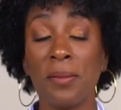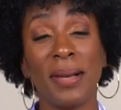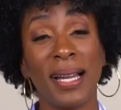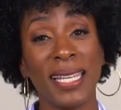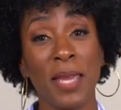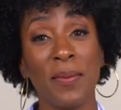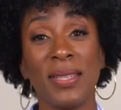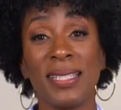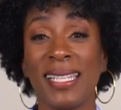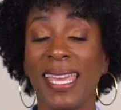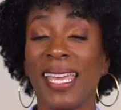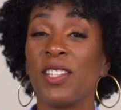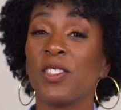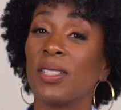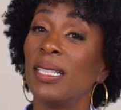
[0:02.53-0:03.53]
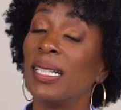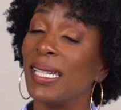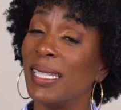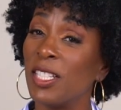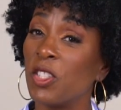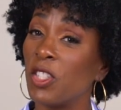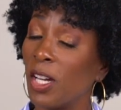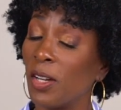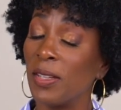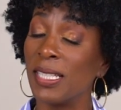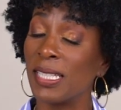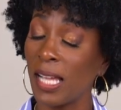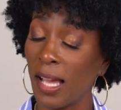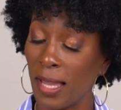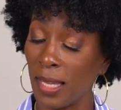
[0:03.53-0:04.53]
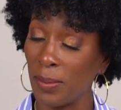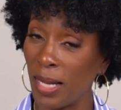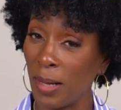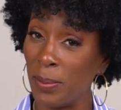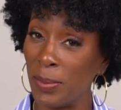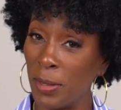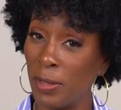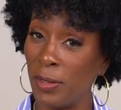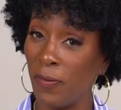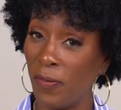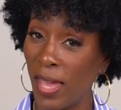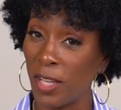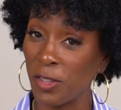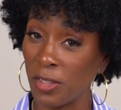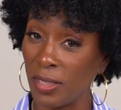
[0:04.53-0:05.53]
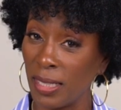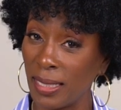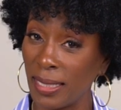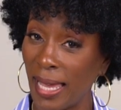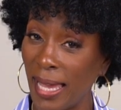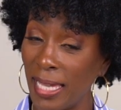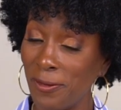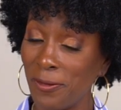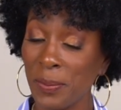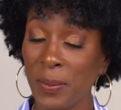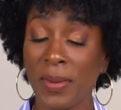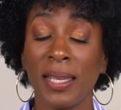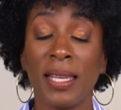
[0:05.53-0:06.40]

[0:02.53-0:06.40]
my name is Angela and this channel is all about beauty, fashion, and life.